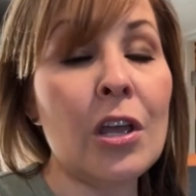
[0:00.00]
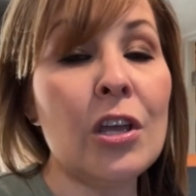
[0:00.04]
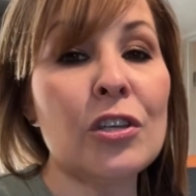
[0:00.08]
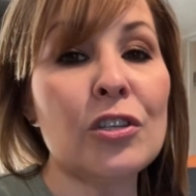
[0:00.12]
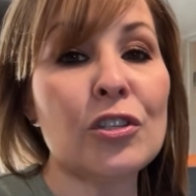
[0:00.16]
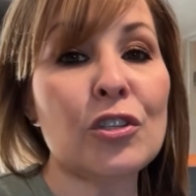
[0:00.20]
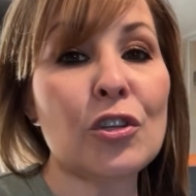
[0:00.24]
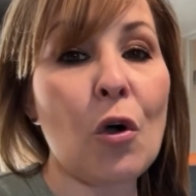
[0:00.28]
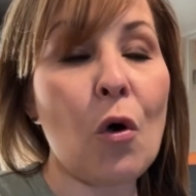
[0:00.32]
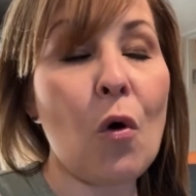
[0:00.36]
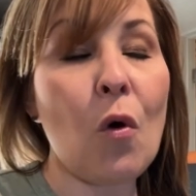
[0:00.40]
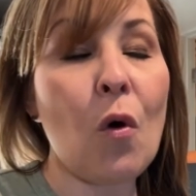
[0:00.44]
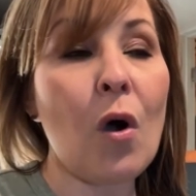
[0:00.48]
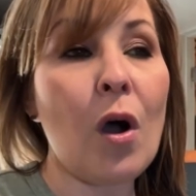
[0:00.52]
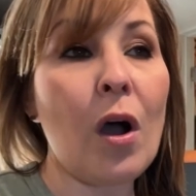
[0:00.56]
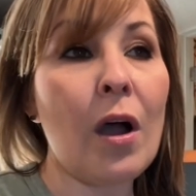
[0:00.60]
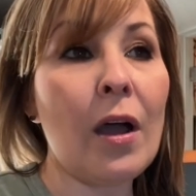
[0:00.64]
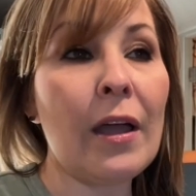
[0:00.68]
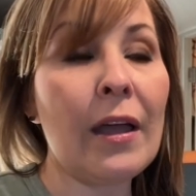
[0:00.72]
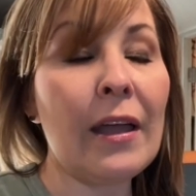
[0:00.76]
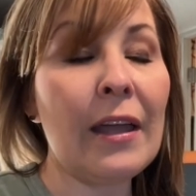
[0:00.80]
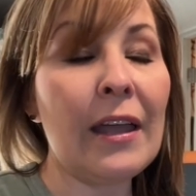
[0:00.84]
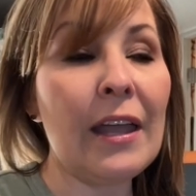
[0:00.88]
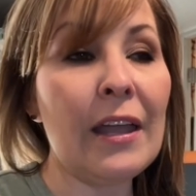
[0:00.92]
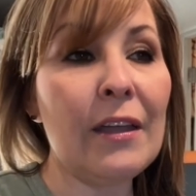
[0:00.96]
So
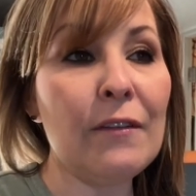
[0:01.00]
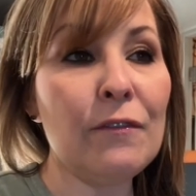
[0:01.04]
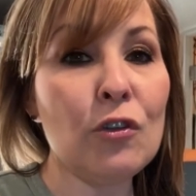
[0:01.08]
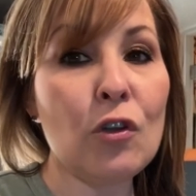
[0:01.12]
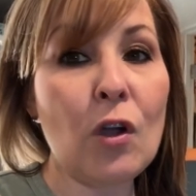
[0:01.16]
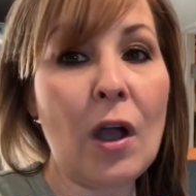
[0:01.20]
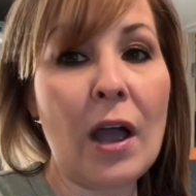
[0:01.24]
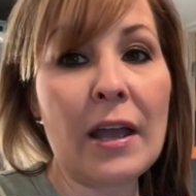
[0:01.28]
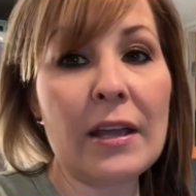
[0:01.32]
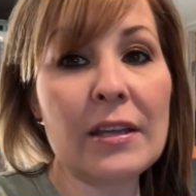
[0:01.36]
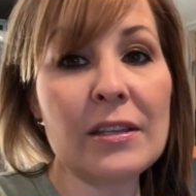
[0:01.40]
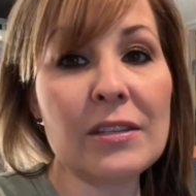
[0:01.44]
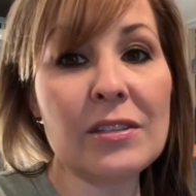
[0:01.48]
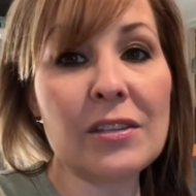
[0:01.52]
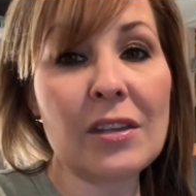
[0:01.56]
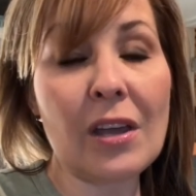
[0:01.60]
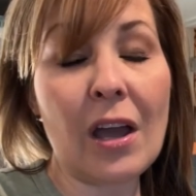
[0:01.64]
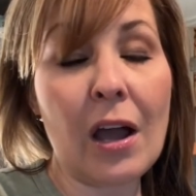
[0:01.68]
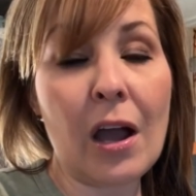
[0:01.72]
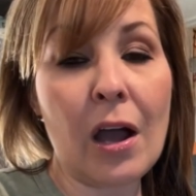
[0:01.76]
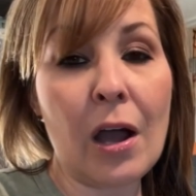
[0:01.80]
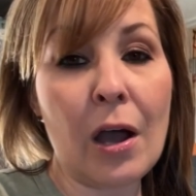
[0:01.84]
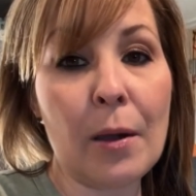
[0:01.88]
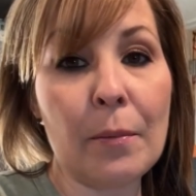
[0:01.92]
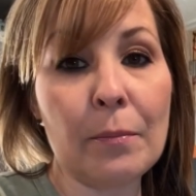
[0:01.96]
if you guys,
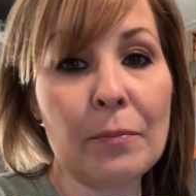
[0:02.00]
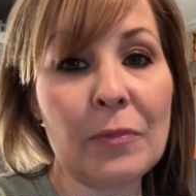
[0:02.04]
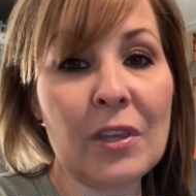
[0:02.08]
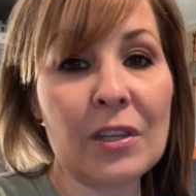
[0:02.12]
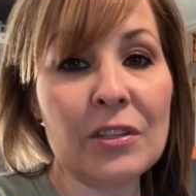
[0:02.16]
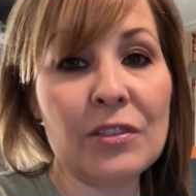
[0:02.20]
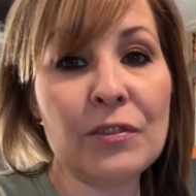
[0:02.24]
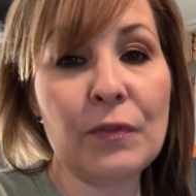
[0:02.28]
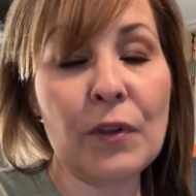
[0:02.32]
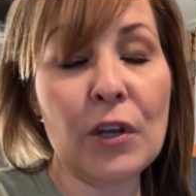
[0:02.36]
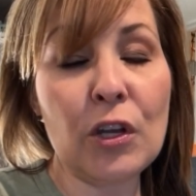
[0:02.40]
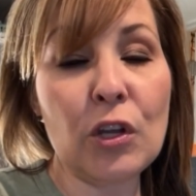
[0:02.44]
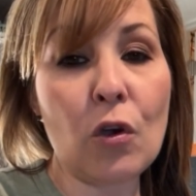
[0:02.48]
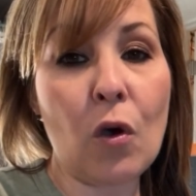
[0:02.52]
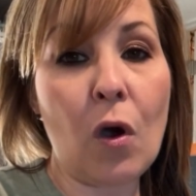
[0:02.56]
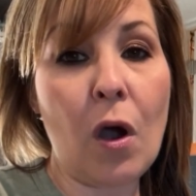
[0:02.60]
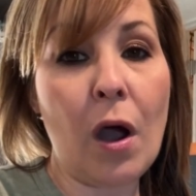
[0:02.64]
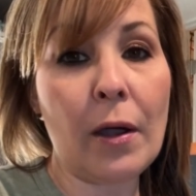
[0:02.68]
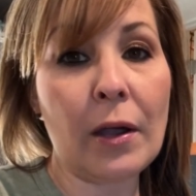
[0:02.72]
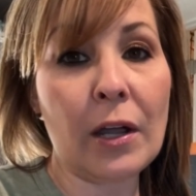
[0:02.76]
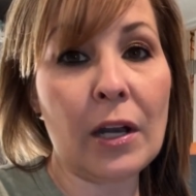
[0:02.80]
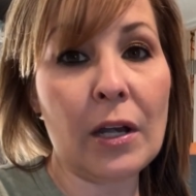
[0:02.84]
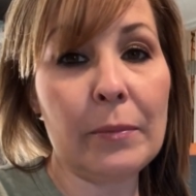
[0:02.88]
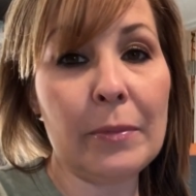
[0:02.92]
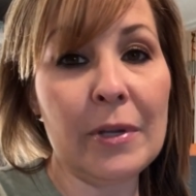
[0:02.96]
um, this video
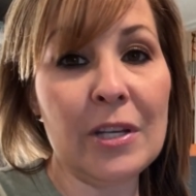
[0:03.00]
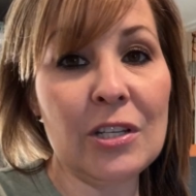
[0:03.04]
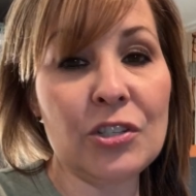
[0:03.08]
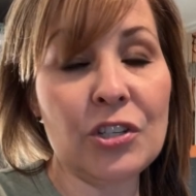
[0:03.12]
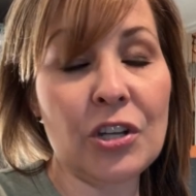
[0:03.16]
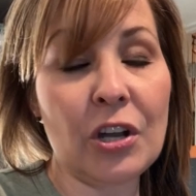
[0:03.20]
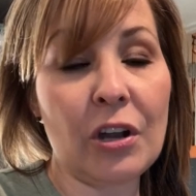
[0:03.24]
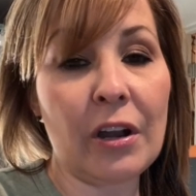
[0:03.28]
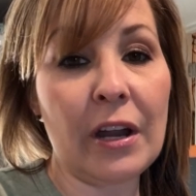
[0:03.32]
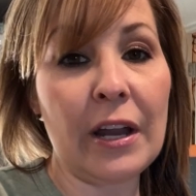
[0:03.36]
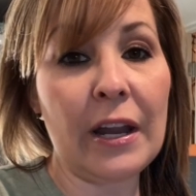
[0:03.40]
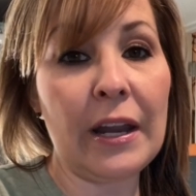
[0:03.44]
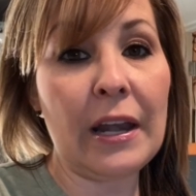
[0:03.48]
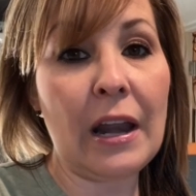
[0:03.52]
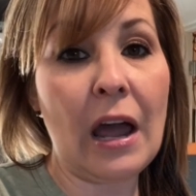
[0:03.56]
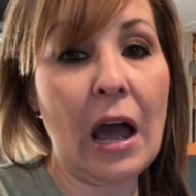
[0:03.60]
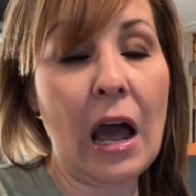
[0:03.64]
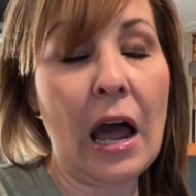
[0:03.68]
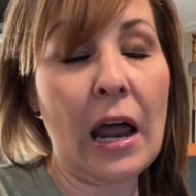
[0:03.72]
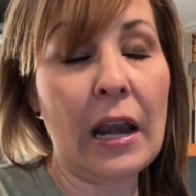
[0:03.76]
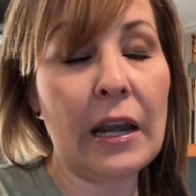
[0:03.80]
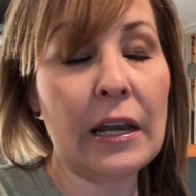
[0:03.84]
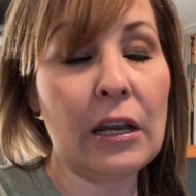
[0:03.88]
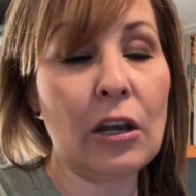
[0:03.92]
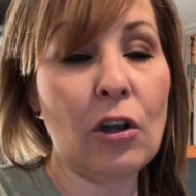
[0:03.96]
I'm going to be sharing
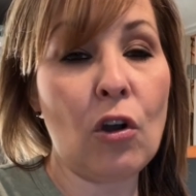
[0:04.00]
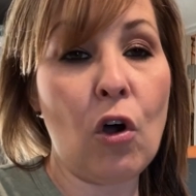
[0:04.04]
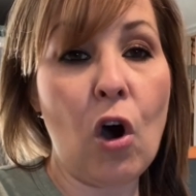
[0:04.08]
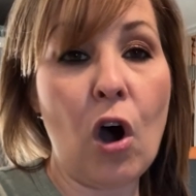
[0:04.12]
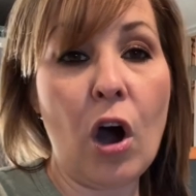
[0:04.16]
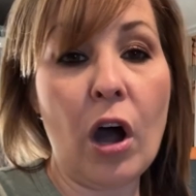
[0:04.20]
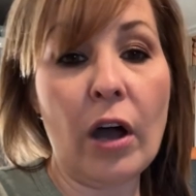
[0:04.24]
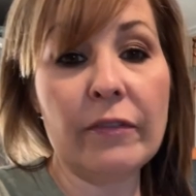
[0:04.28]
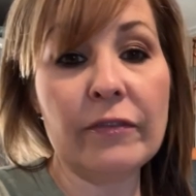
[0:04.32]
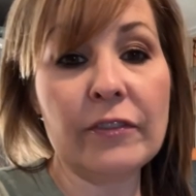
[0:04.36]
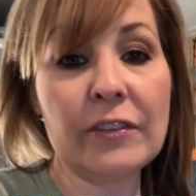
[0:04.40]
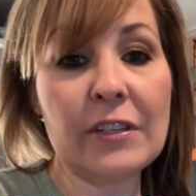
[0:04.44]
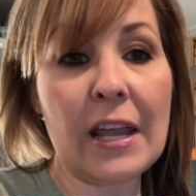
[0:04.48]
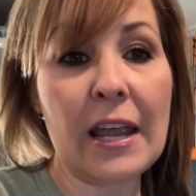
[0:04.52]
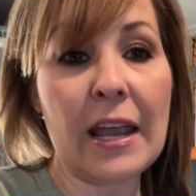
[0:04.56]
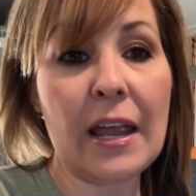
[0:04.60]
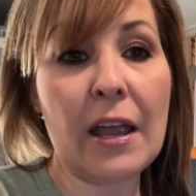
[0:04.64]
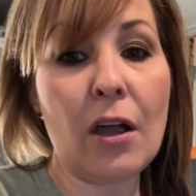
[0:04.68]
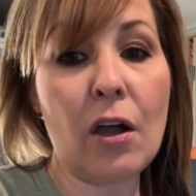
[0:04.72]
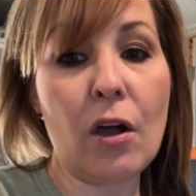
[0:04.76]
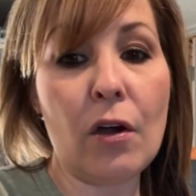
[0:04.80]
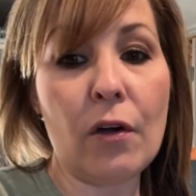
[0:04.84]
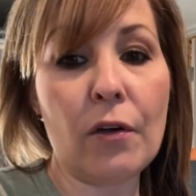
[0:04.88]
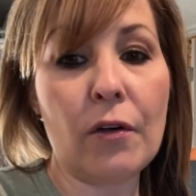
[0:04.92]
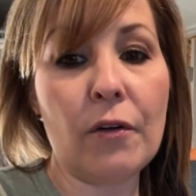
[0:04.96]
on an off
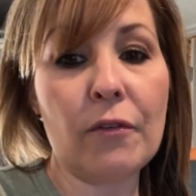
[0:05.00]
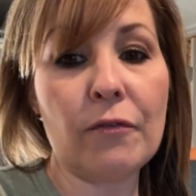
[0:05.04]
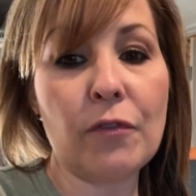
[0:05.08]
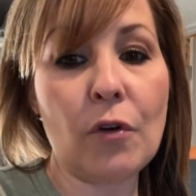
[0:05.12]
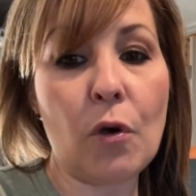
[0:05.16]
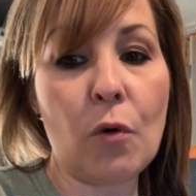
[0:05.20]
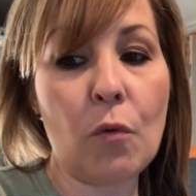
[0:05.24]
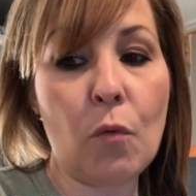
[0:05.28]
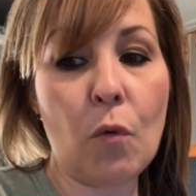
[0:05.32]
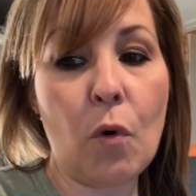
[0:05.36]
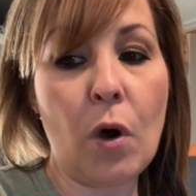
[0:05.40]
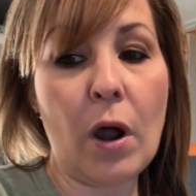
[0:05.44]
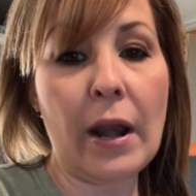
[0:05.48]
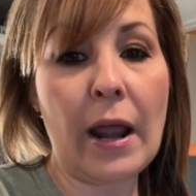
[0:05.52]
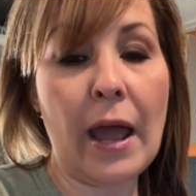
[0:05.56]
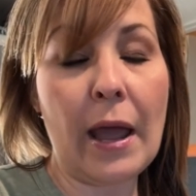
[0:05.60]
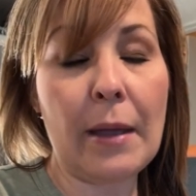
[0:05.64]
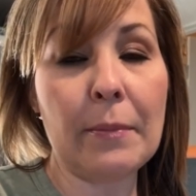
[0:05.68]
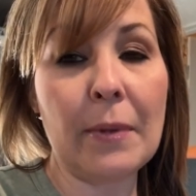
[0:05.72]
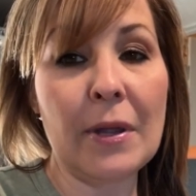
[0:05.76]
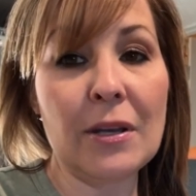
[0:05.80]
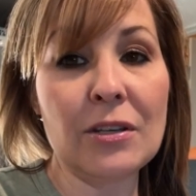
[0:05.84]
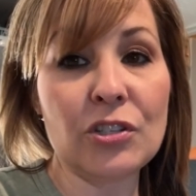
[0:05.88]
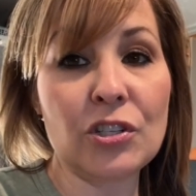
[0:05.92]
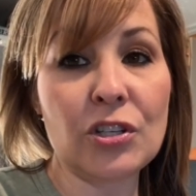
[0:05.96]
day of what I've
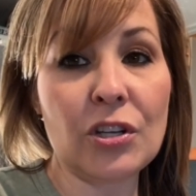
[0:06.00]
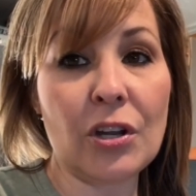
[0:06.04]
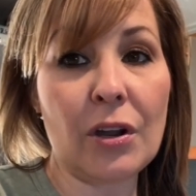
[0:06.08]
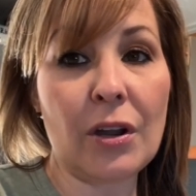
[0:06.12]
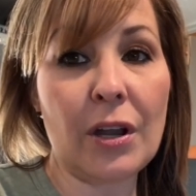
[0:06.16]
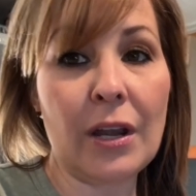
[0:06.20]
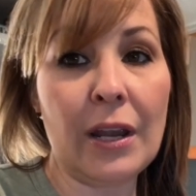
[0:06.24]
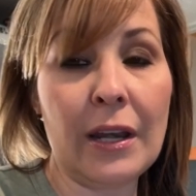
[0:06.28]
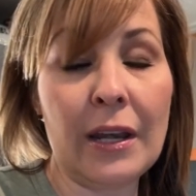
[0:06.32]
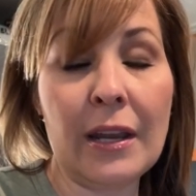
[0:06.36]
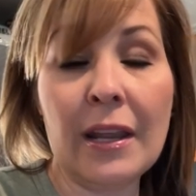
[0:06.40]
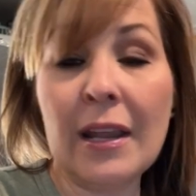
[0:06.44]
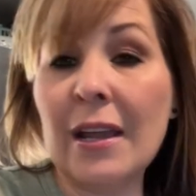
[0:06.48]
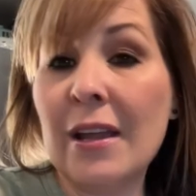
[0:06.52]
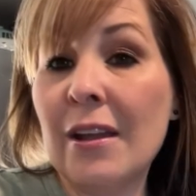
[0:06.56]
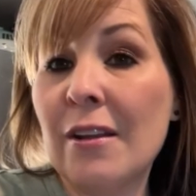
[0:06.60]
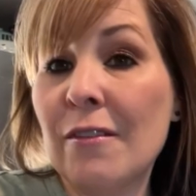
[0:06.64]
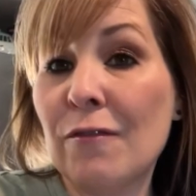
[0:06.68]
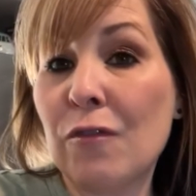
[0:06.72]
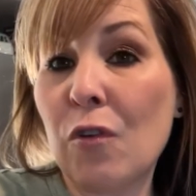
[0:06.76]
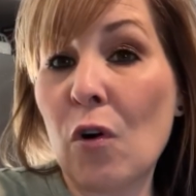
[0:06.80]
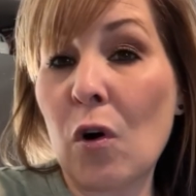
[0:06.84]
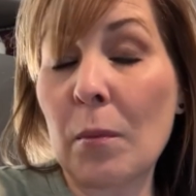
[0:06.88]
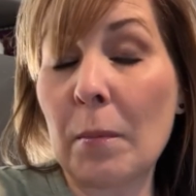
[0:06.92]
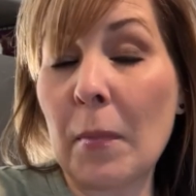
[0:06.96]
been sharing
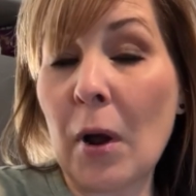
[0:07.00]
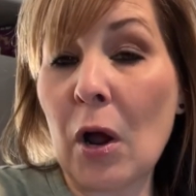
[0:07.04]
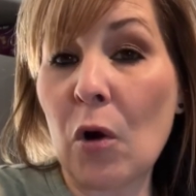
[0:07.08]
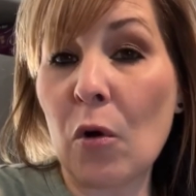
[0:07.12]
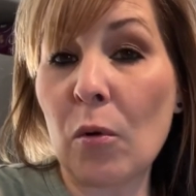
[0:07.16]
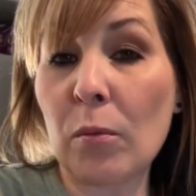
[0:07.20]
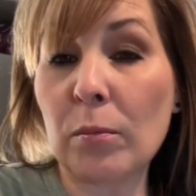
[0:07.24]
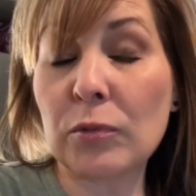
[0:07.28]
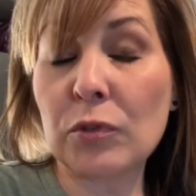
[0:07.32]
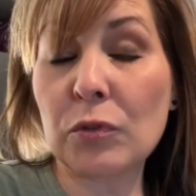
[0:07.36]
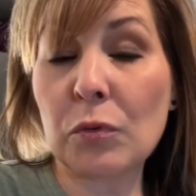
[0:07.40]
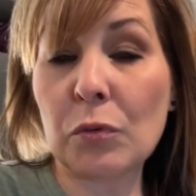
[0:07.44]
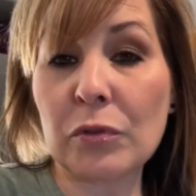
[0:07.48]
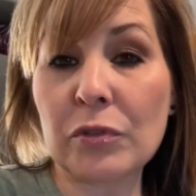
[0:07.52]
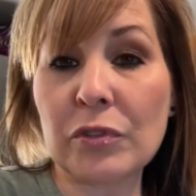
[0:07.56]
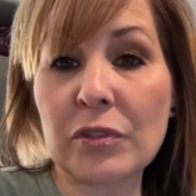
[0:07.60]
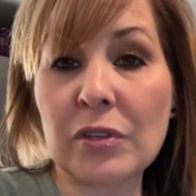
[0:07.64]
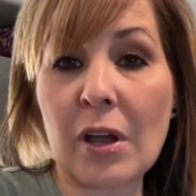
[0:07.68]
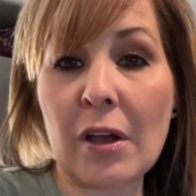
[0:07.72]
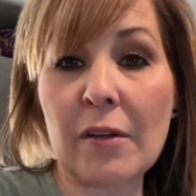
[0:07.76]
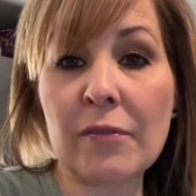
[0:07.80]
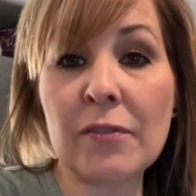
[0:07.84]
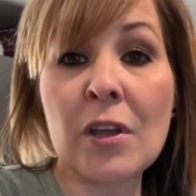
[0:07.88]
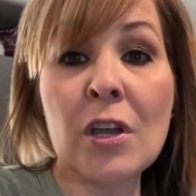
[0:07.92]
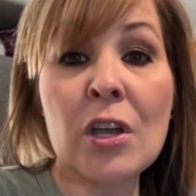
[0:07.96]
for my homeschool stuff.